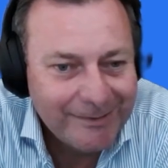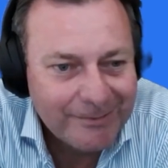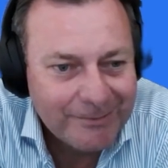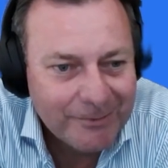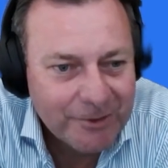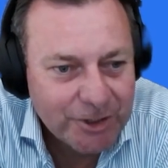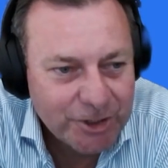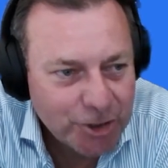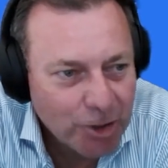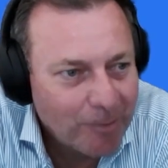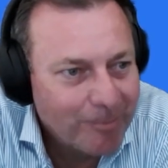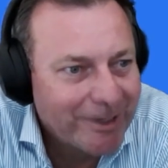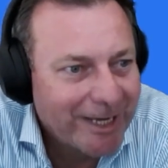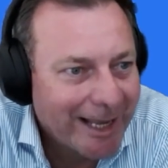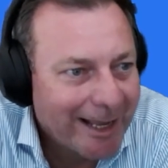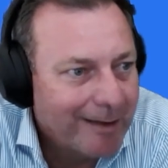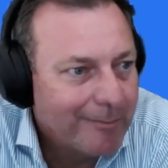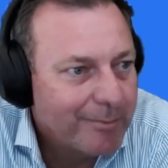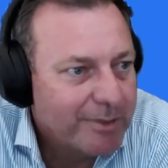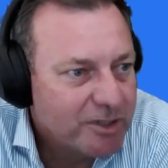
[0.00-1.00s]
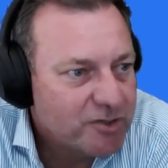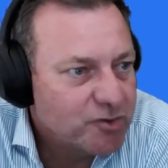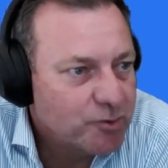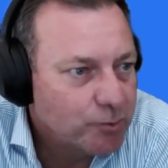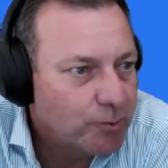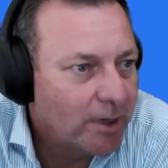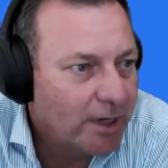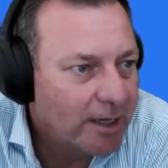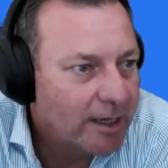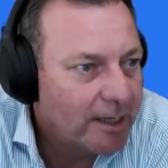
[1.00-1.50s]
the job can't be
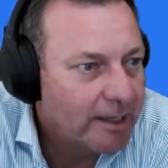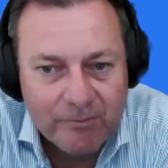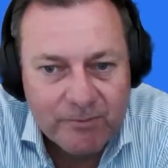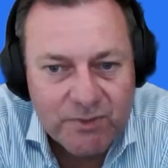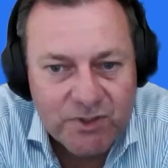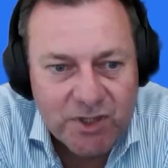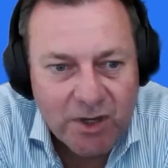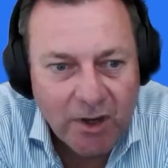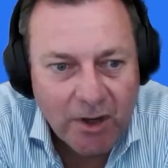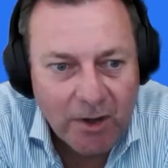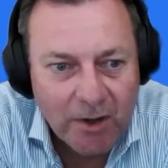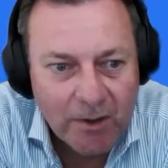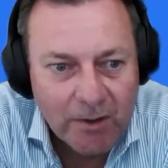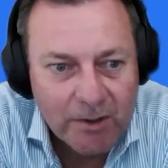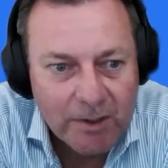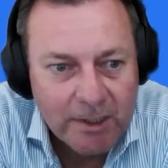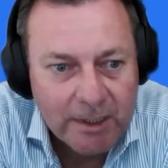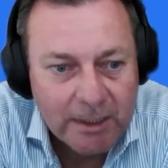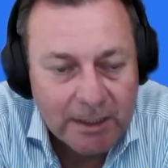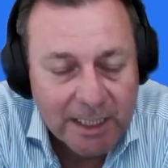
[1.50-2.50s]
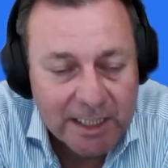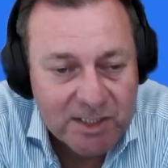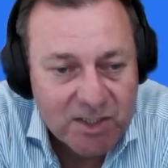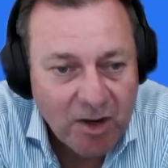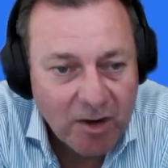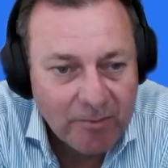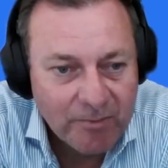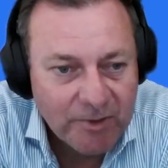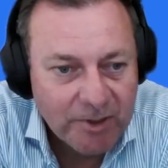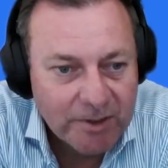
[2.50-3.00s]
too hard. So let's
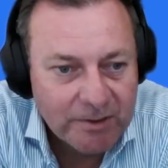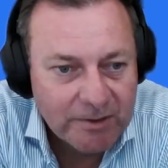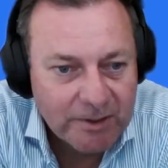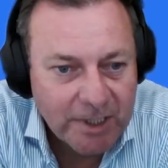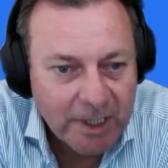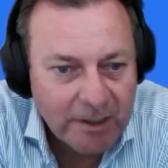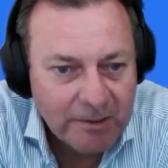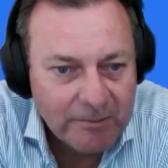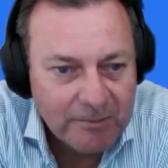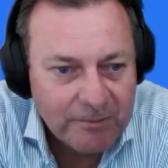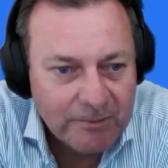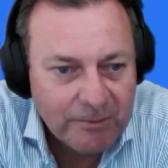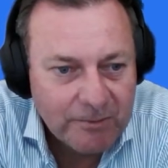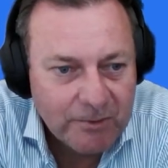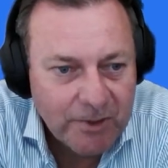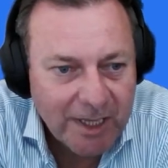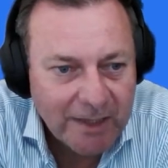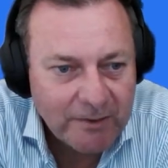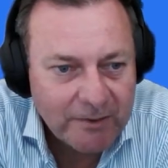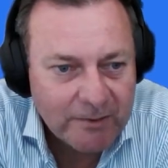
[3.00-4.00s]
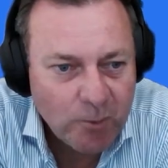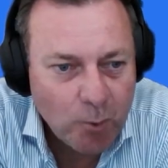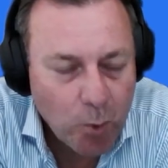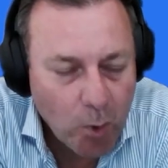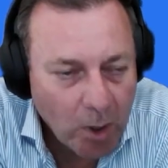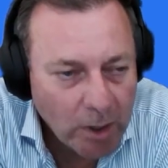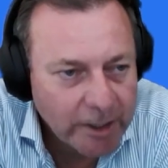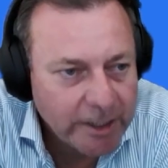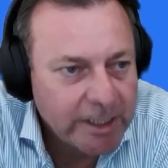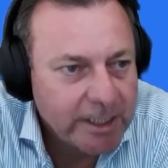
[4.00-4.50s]
hope that, you know, that
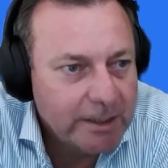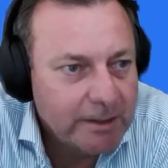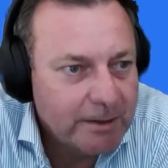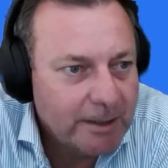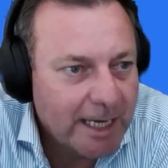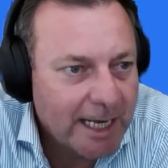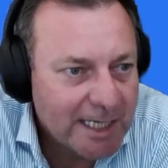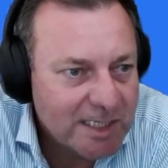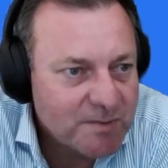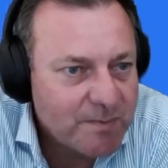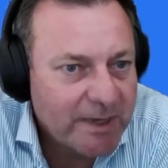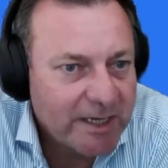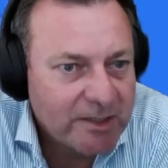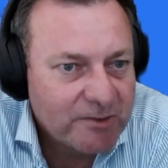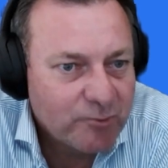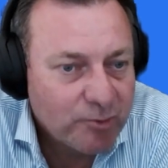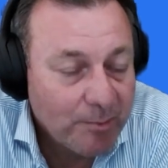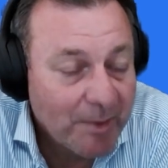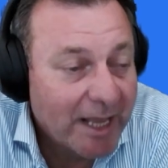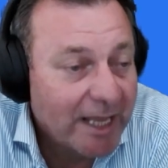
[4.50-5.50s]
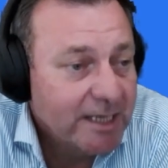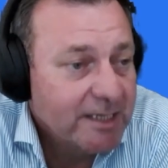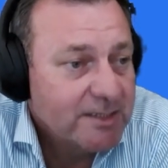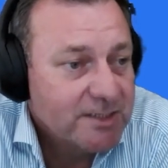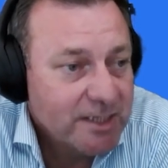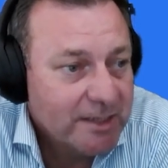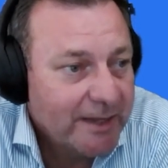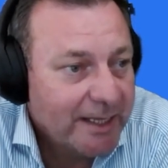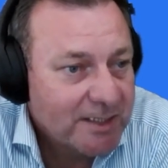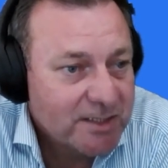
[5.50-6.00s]
quality aspect
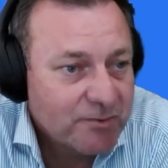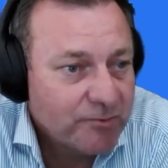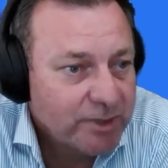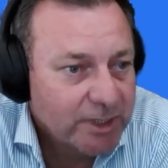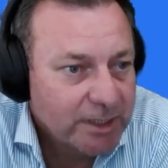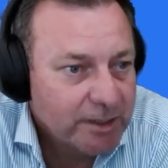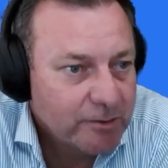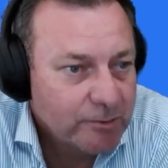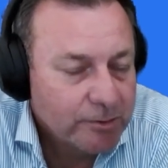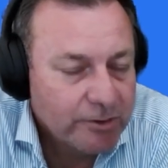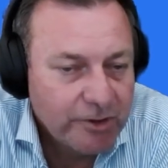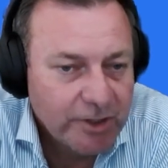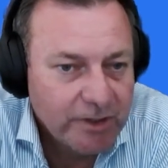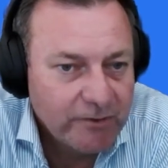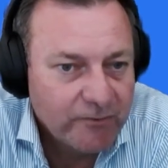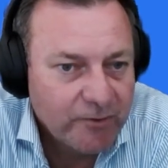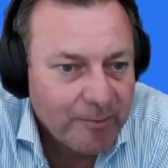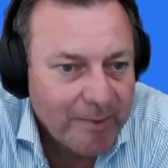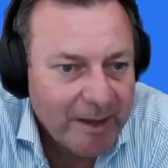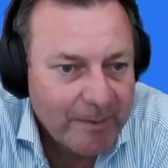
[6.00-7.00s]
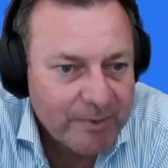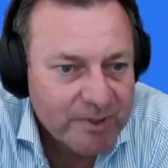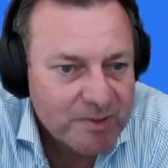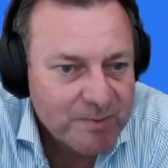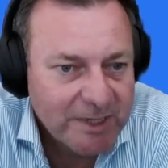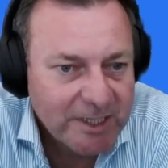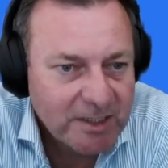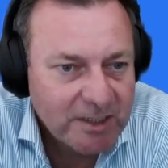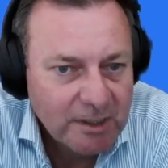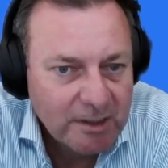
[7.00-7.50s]
remains, and that's a really good thing from that
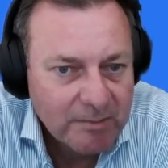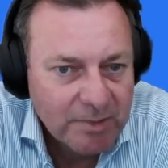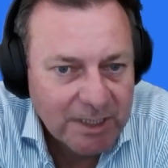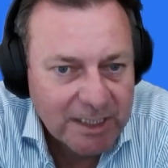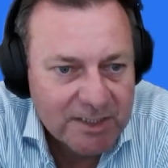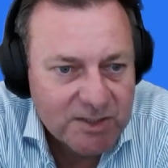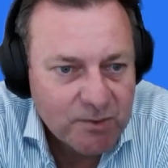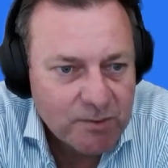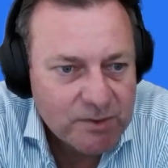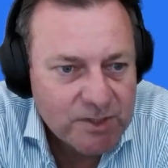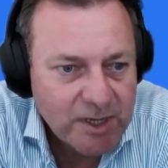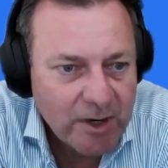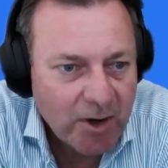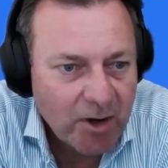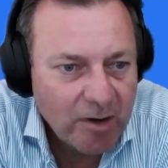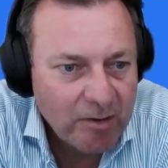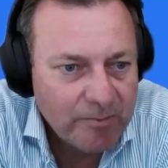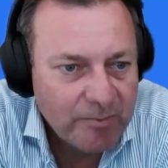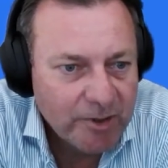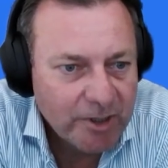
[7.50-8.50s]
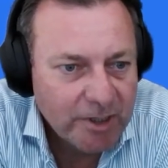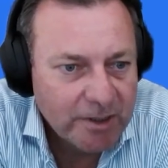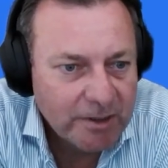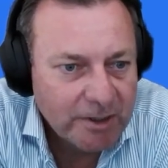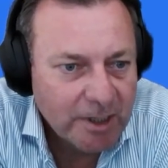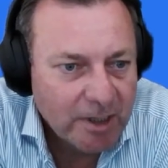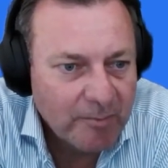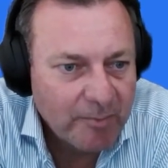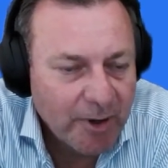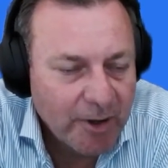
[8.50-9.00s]
perspective. But let's also hope that,
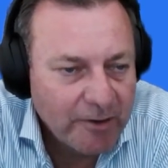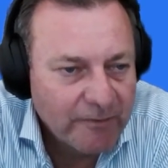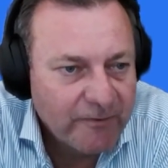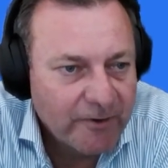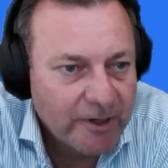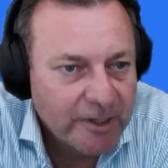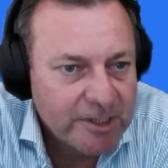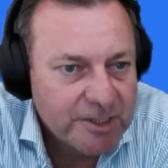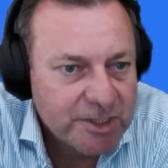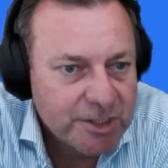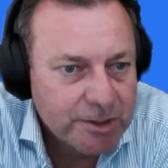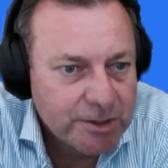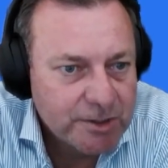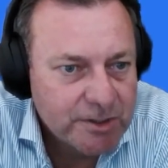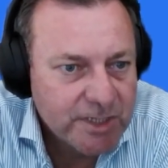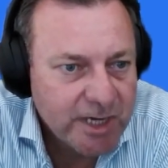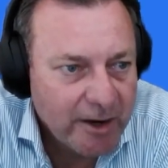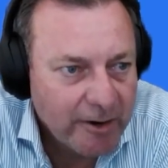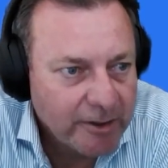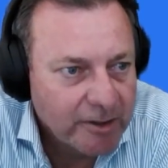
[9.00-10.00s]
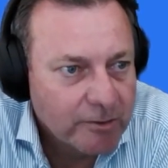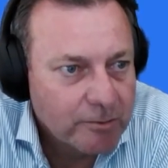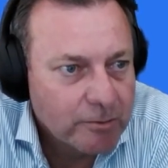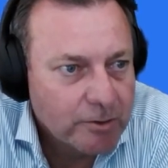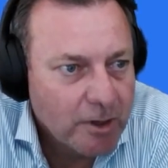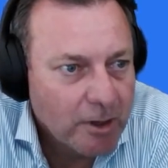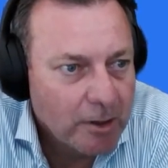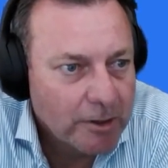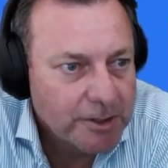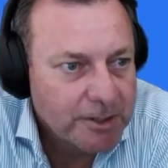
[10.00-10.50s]
you know, bona fide students going to good
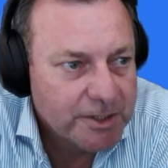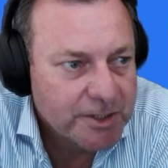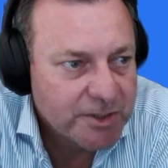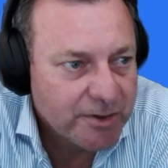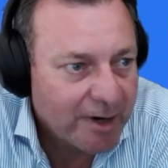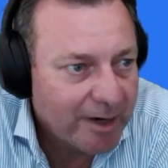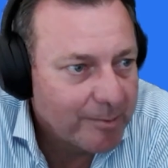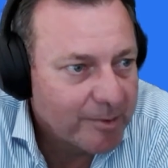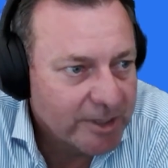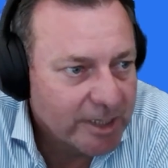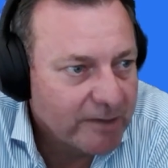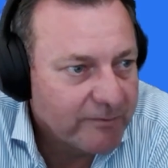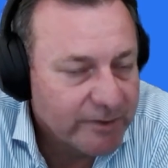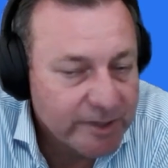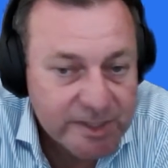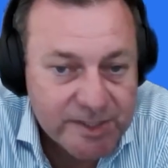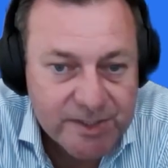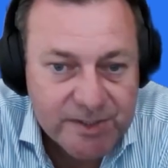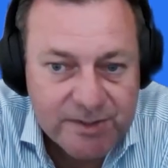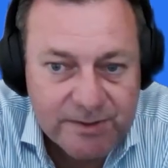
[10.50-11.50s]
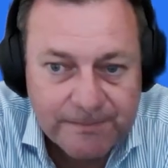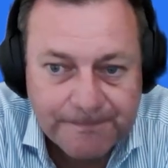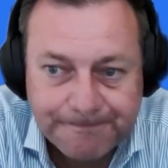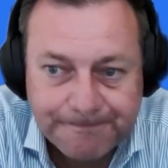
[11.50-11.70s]
colleges are able to get visas.